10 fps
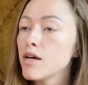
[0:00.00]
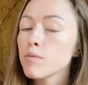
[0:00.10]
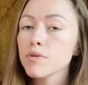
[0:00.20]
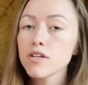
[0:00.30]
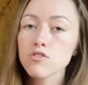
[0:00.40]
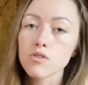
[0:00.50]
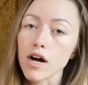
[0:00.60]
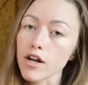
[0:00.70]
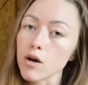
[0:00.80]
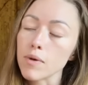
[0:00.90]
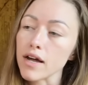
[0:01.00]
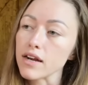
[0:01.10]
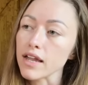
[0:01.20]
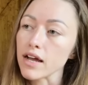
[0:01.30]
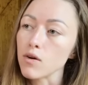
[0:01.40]
please do not go buy an
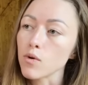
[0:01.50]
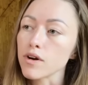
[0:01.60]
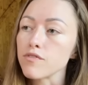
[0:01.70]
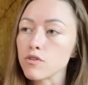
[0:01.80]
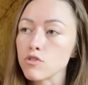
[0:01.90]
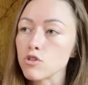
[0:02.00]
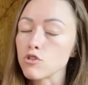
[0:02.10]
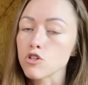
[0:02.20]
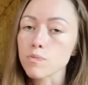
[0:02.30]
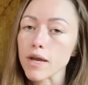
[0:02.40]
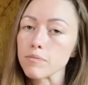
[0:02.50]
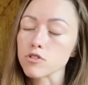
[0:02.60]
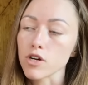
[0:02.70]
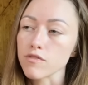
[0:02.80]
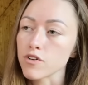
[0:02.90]
account, or if you do, just paper
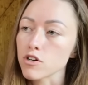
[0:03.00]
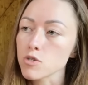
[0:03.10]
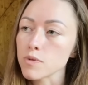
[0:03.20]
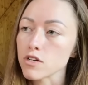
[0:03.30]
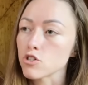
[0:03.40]
trade first, because